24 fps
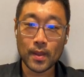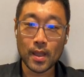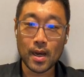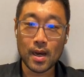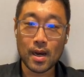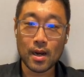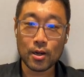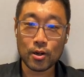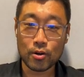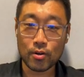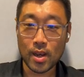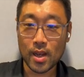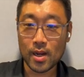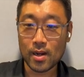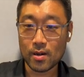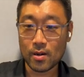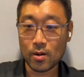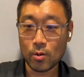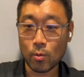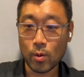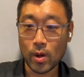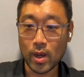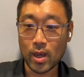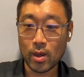created in
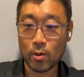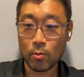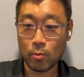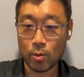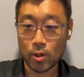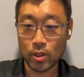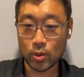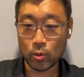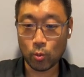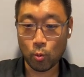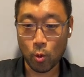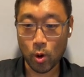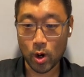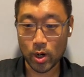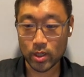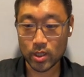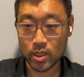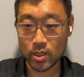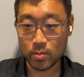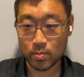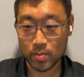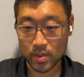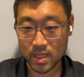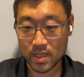a way which
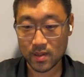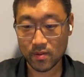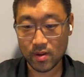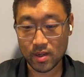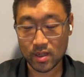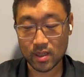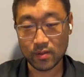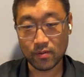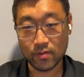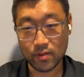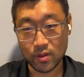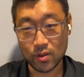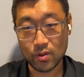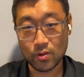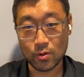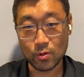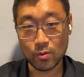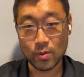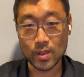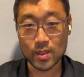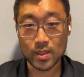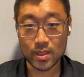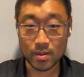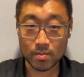works specifically for
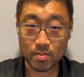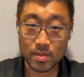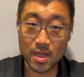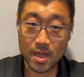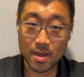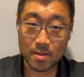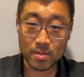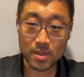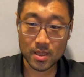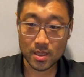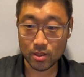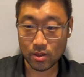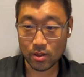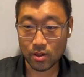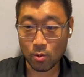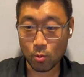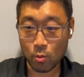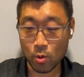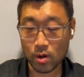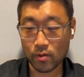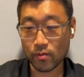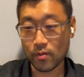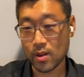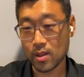you. And sometimes that's going to
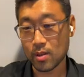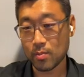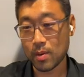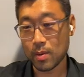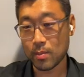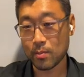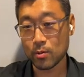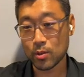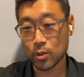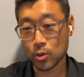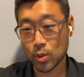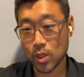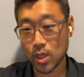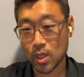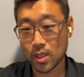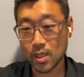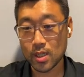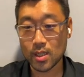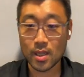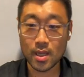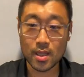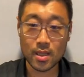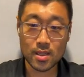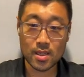work for other people as well,
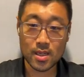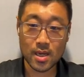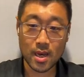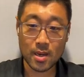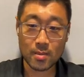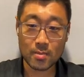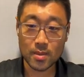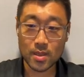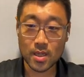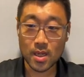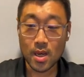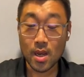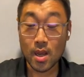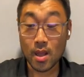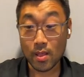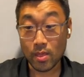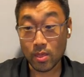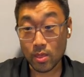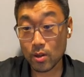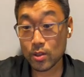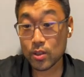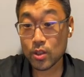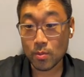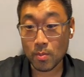and other times
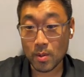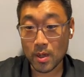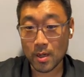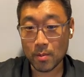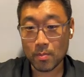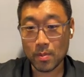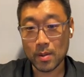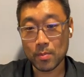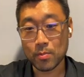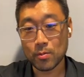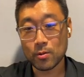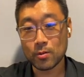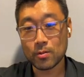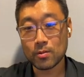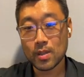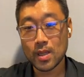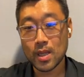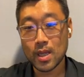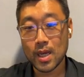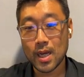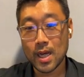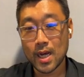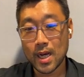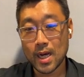not so many people.
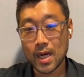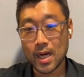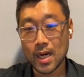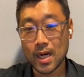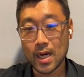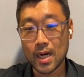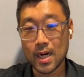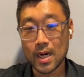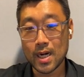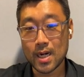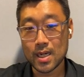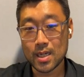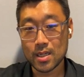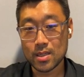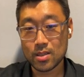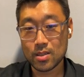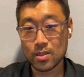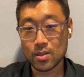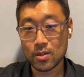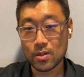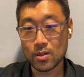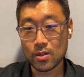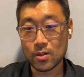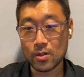
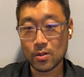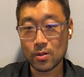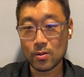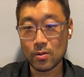So